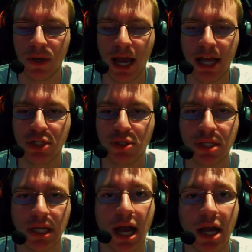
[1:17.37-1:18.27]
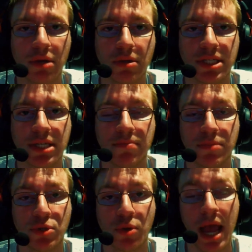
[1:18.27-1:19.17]
as you see, I don't seem
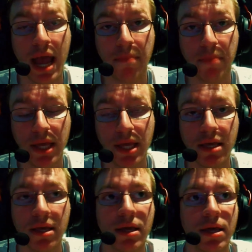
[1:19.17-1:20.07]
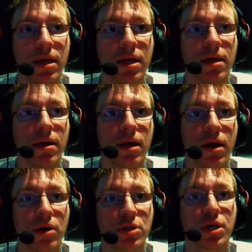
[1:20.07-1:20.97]
too happy.
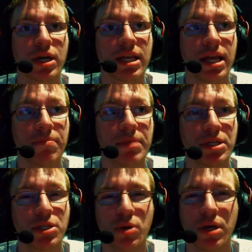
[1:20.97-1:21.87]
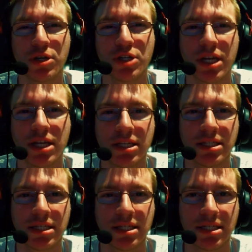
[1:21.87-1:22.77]
Also, I cannot be too energetic because